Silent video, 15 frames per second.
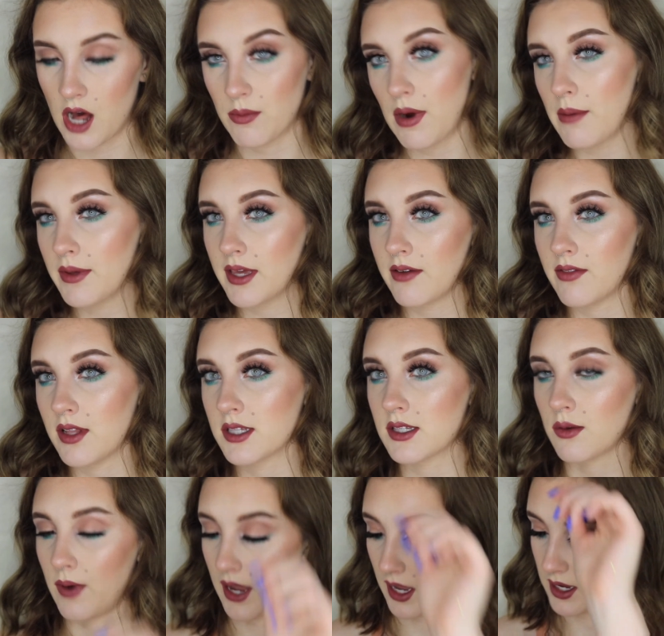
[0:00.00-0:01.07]
I'll probably give this
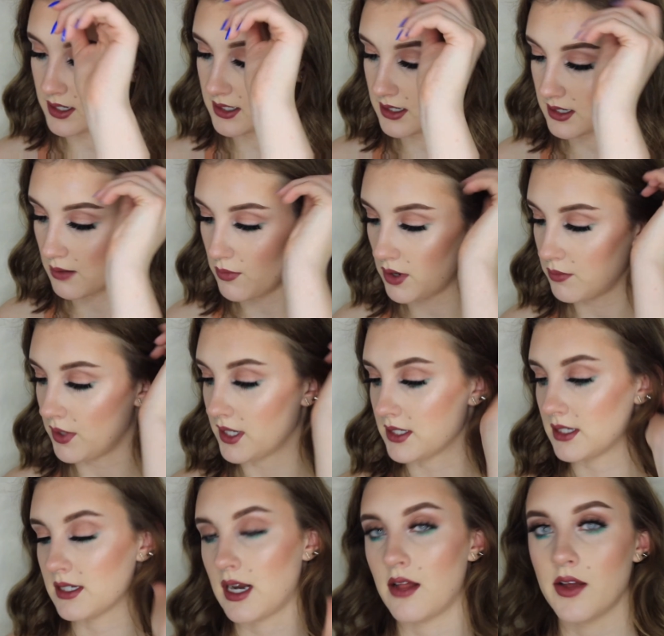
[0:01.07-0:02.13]
away to someone because
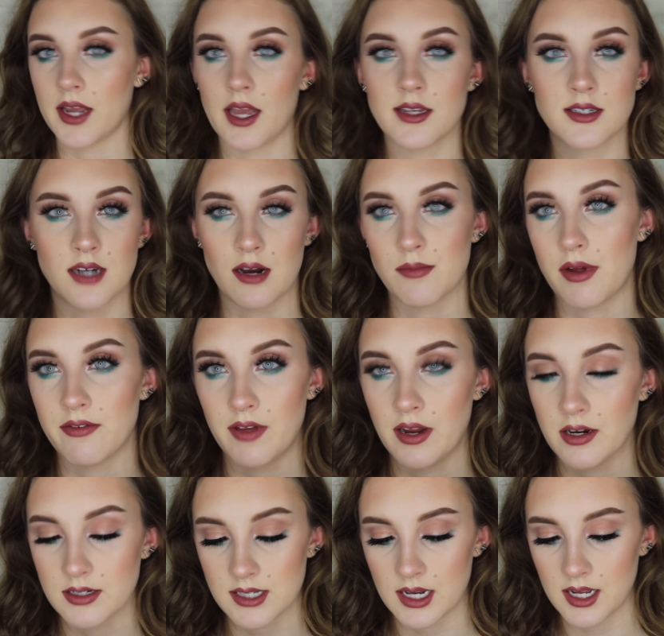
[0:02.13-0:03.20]
it's not like I stuck my
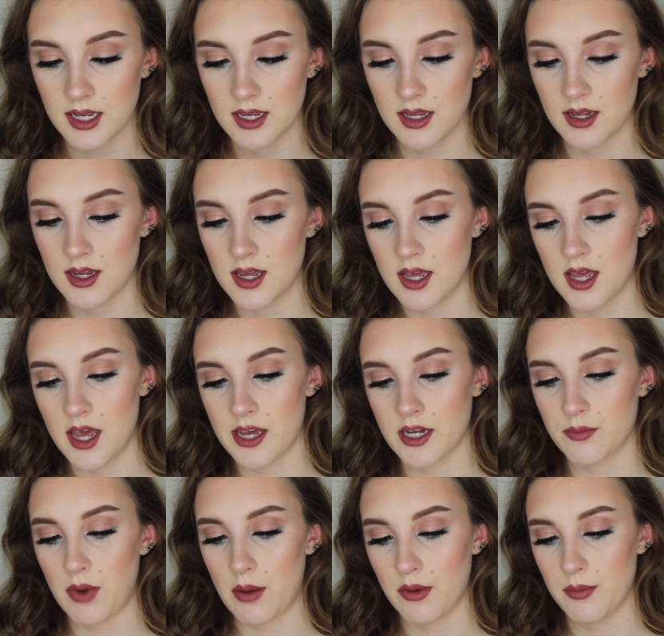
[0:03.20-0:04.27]
fingers in it. I
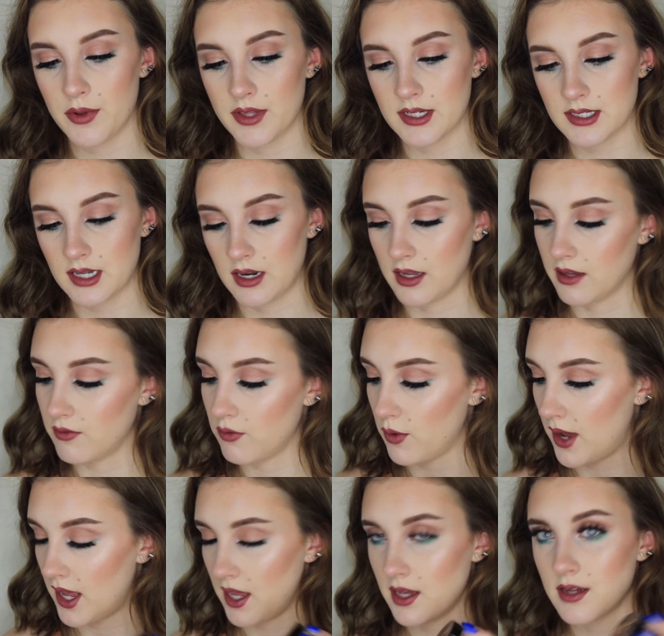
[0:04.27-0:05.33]
could probably put this in a
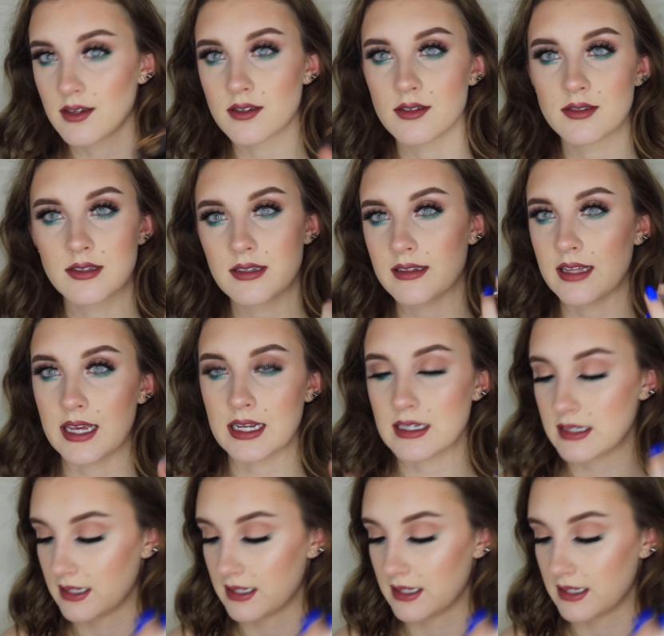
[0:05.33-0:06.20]
giveaway it's clean,